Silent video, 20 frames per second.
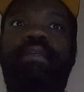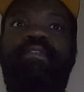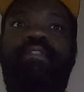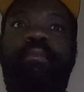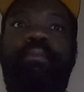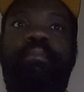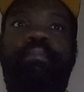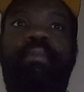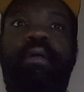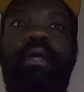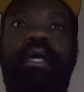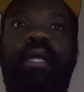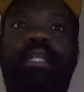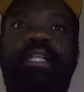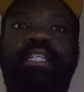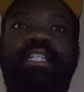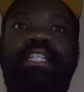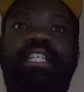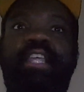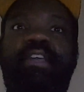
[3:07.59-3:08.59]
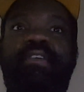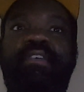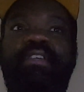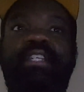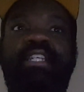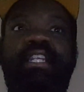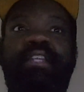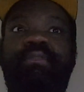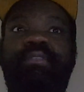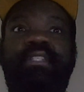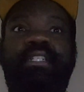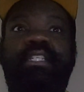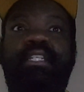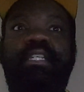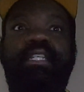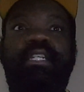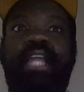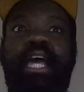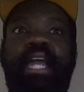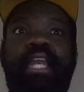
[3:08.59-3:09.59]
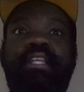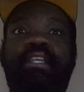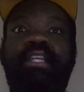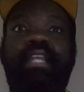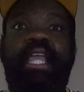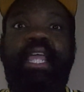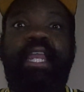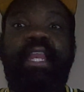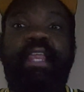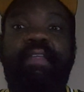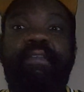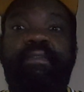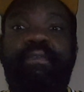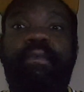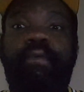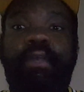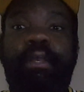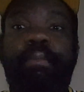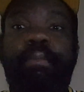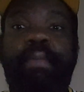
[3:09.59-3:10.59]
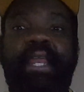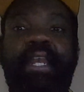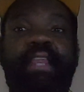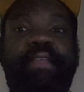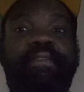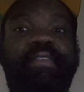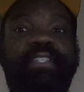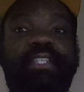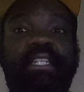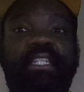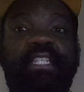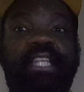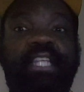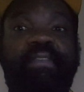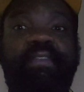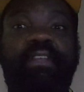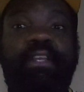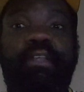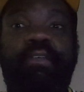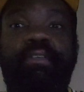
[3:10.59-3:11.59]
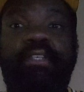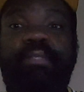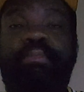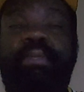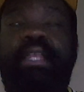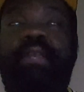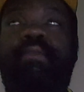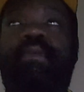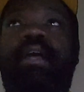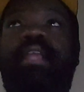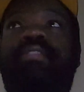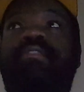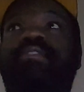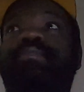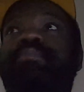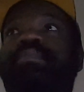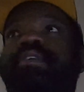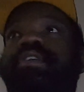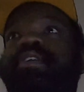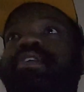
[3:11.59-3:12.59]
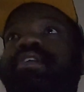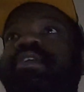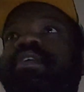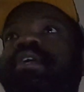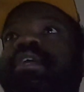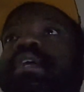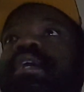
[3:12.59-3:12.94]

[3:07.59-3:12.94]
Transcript: the Steelers, and it was not a good ending for the Magnificent Seven, known as Ben Roethlisberger.